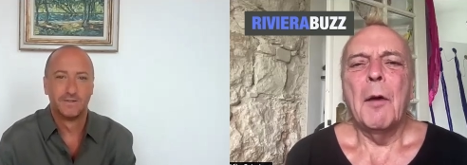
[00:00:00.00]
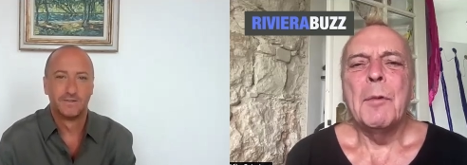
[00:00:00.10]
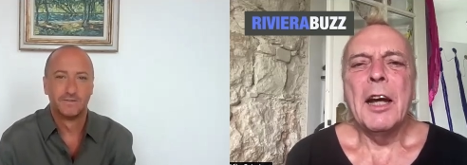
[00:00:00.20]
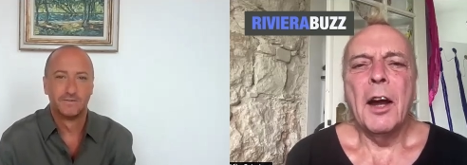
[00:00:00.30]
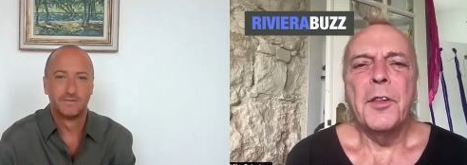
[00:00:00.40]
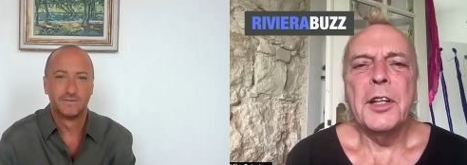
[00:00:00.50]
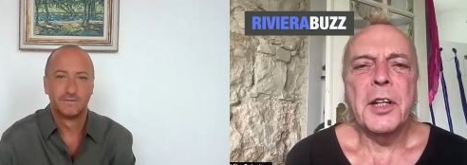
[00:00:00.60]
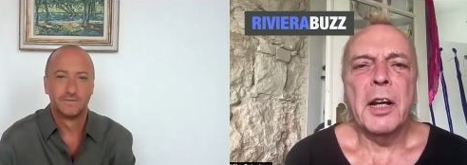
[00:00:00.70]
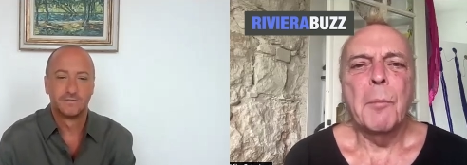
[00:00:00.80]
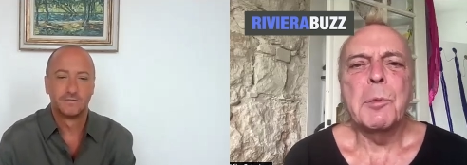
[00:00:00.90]
Speaker 1: I mean, are
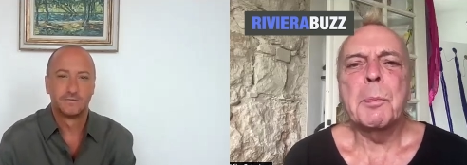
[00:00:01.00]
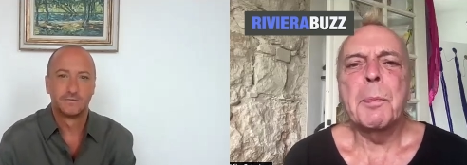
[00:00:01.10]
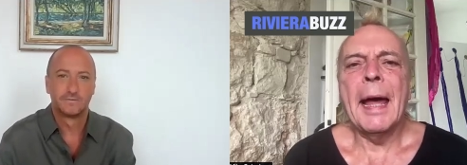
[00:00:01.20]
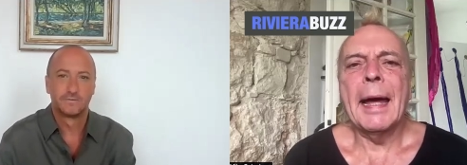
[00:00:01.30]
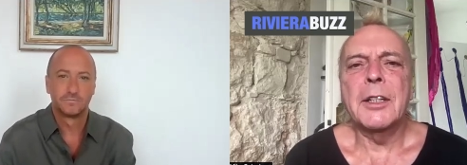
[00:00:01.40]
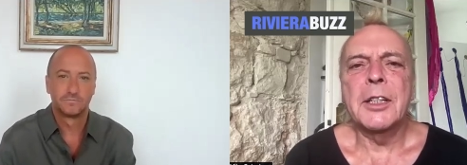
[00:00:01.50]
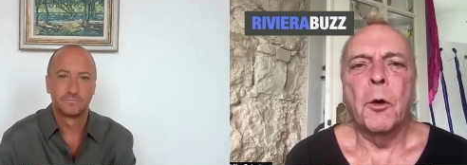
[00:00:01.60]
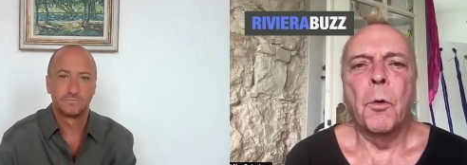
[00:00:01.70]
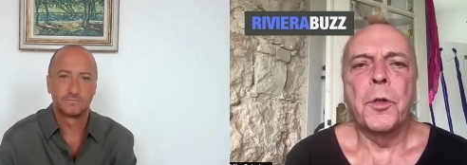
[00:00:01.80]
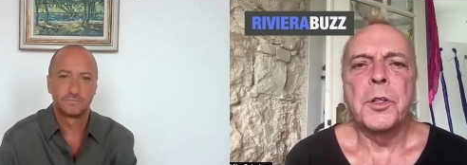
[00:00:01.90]
these clubs
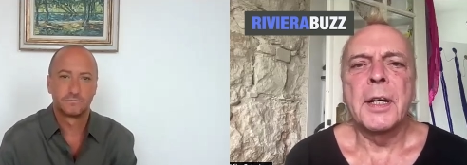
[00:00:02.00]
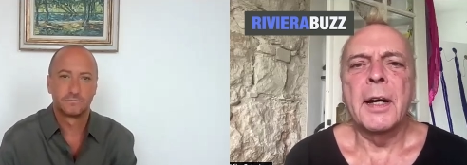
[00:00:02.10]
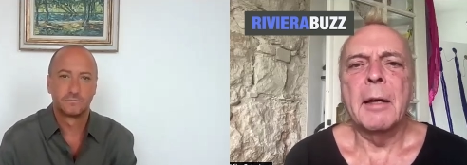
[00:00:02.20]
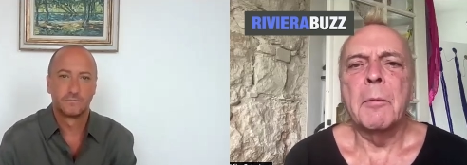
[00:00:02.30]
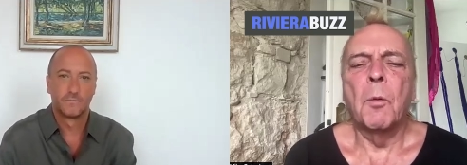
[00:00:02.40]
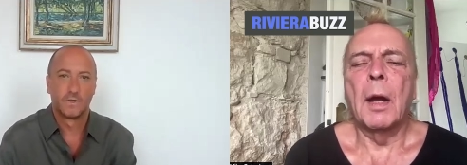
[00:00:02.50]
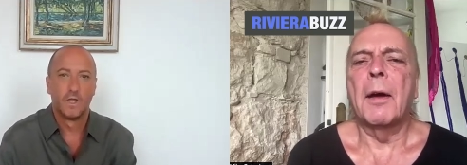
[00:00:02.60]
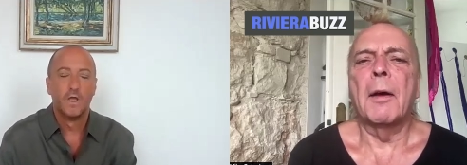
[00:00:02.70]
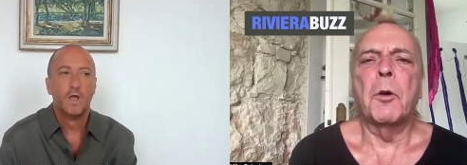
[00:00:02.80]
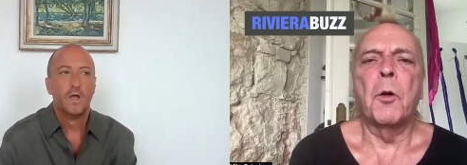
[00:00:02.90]
packed all the time? Oh
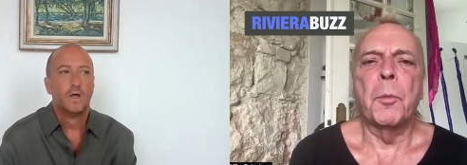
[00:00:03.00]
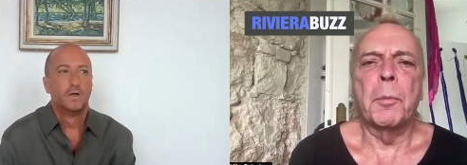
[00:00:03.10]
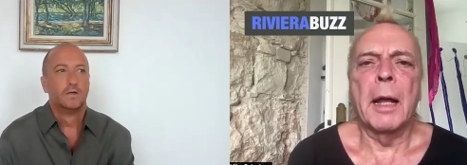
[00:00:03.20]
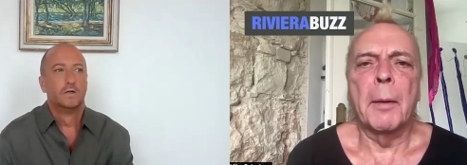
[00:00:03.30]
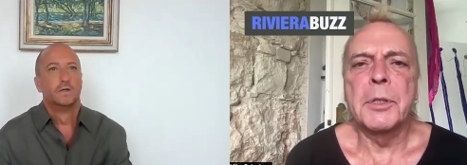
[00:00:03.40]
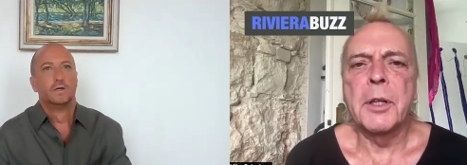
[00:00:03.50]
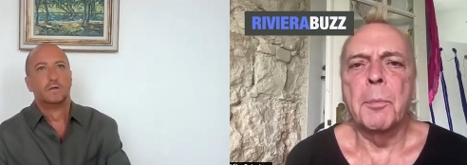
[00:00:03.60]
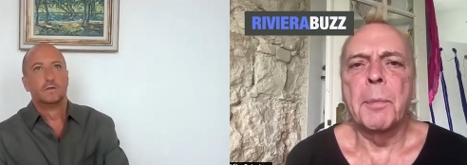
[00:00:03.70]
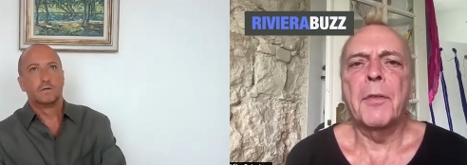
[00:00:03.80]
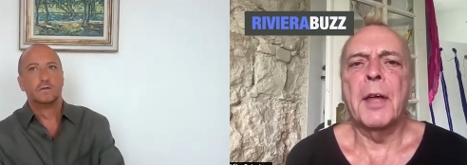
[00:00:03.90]
well, I'll call them clubs.
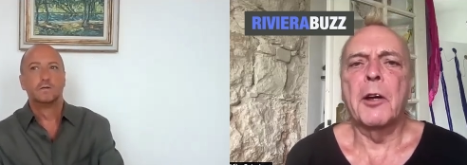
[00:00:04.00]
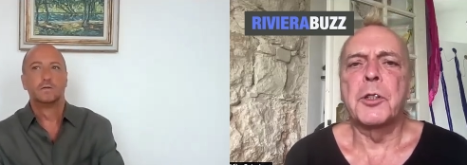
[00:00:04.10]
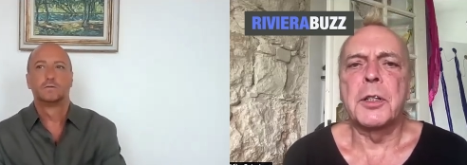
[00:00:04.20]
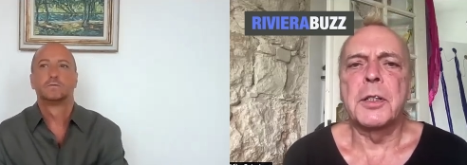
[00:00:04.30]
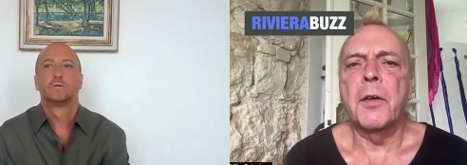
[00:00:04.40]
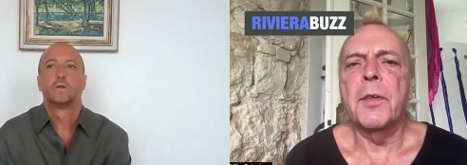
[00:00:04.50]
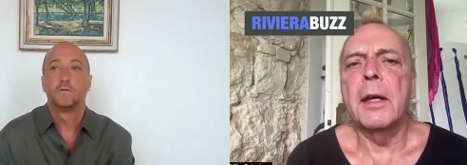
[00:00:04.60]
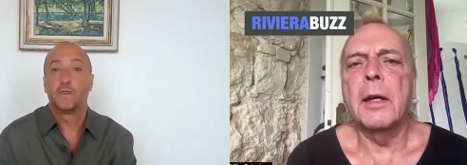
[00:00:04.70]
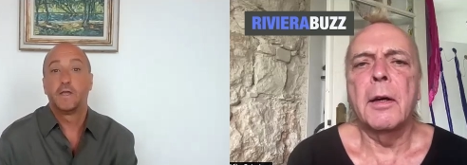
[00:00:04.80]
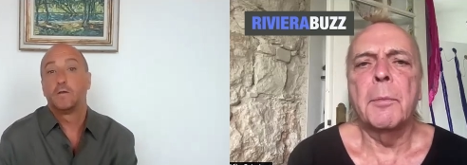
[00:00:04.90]
So bathhouses
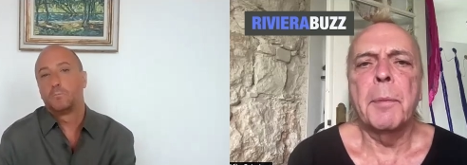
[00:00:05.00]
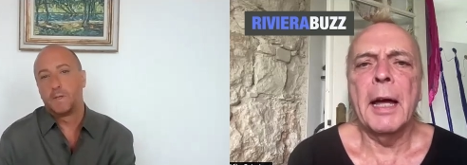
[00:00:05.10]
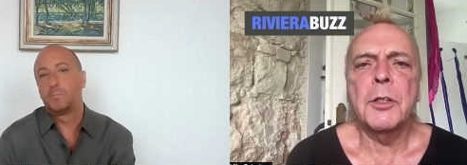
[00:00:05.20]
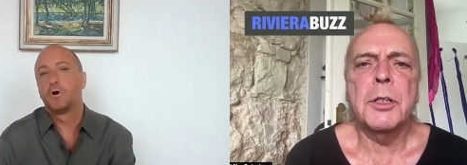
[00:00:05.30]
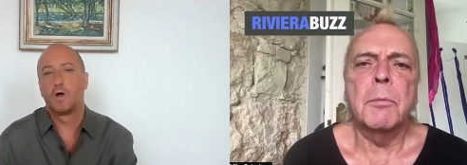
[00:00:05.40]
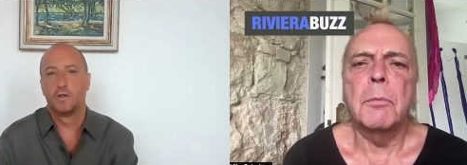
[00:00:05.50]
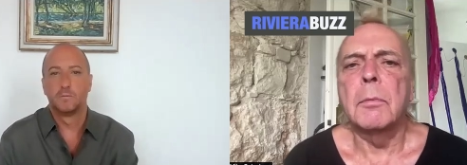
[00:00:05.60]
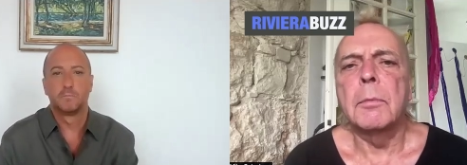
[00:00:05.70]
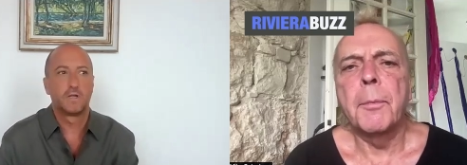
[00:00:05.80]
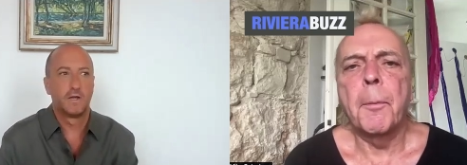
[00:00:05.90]
are they? people call
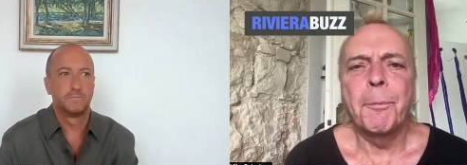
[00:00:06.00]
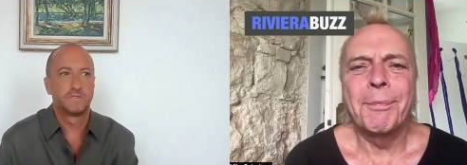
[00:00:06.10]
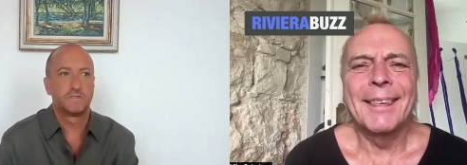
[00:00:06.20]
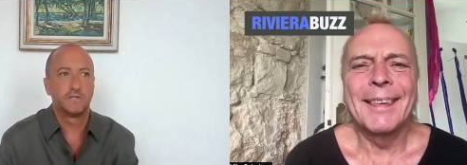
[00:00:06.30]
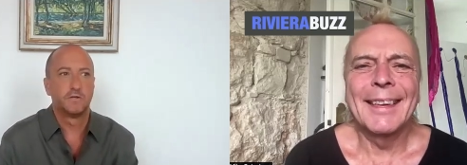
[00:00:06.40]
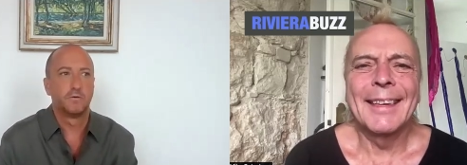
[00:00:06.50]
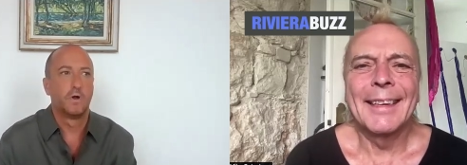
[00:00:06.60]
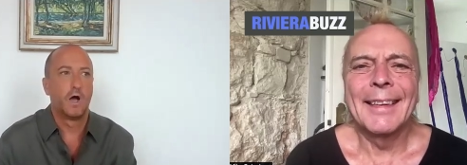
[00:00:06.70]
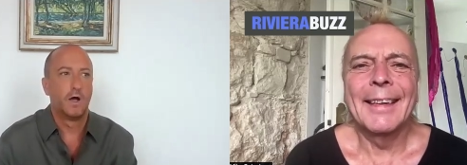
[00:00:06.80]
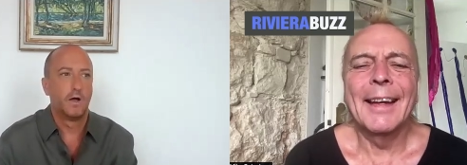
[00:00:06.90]
them
Speaker 2: clubs
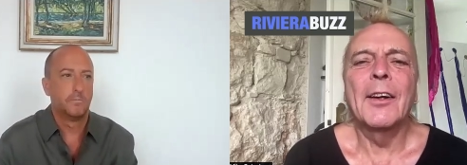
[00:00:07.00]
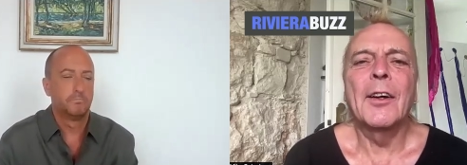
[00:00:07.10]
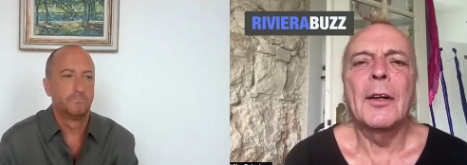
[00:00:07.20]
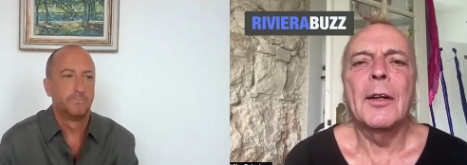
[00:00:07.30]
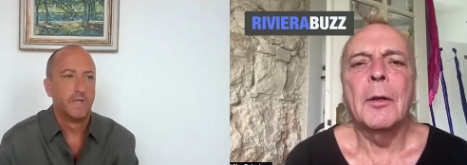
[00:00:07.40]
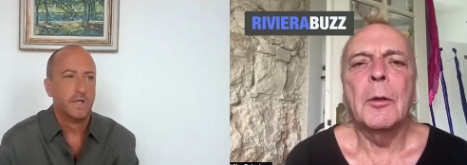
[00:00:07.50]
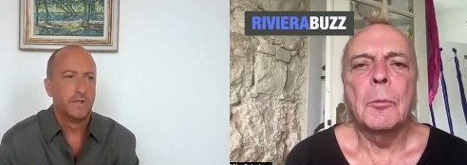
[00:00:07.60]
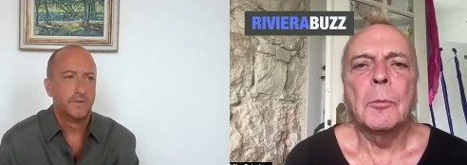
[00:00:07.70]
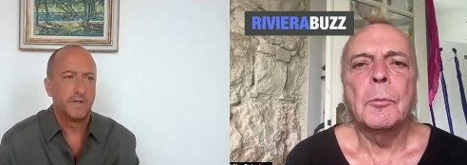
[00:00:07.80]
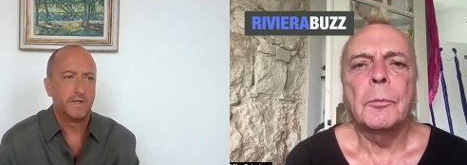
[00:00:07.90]
too. Um,
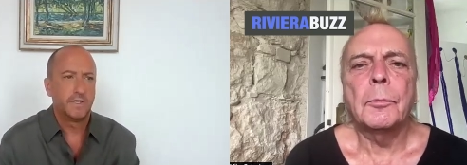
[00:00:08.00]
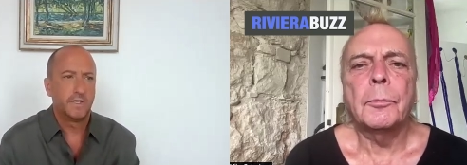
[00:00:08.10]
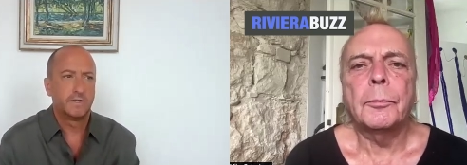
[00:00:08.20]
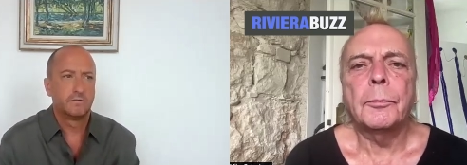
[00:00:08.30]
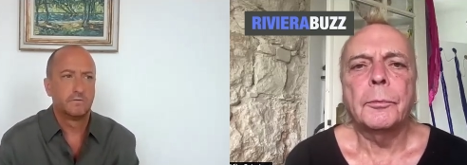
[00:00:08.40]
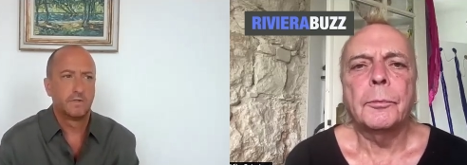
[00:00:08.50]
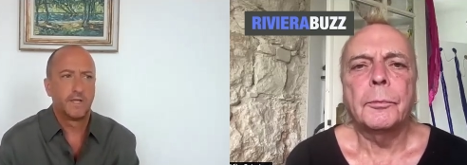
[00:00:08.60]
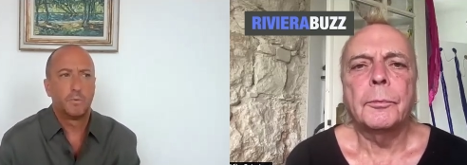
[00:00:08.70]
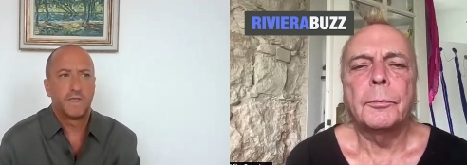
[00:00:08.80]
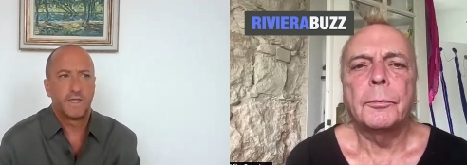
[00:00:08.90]
they it,
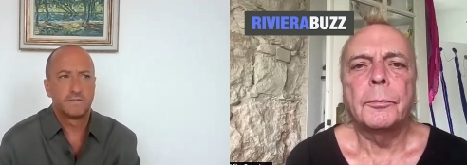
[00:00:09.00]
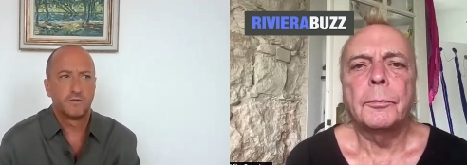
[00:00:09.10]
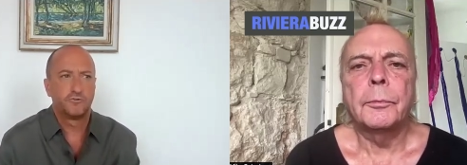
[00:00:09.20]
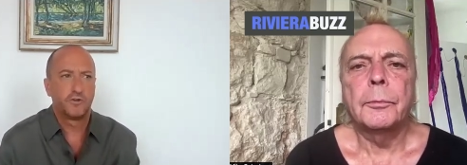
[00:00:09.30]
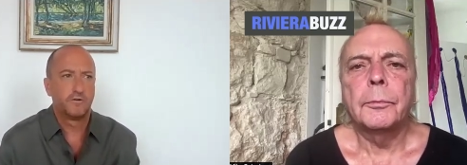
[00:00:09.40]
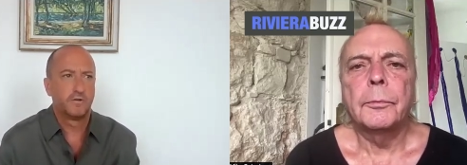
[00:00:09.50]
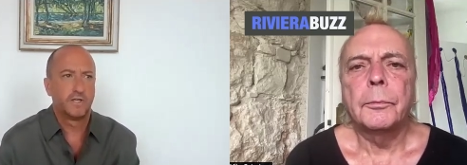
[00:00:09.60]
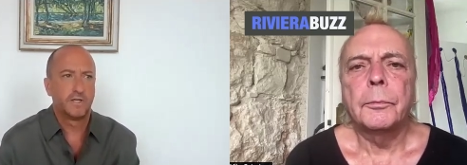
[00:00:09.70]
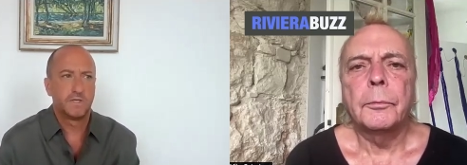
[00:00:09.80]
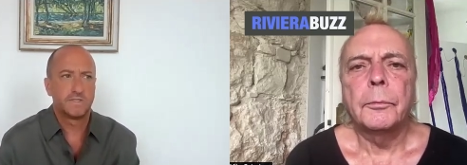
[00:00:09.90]
like weekends are
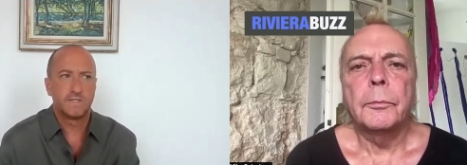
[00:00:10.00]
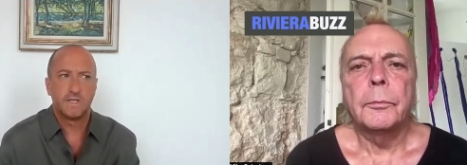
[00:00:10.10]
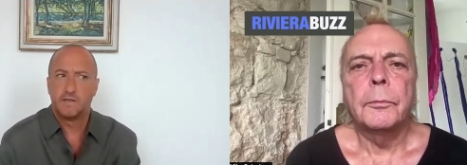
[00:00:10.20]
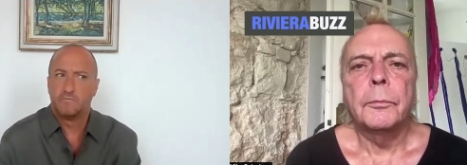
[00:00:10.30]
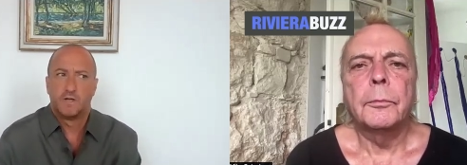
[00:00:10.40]
generally busy. It,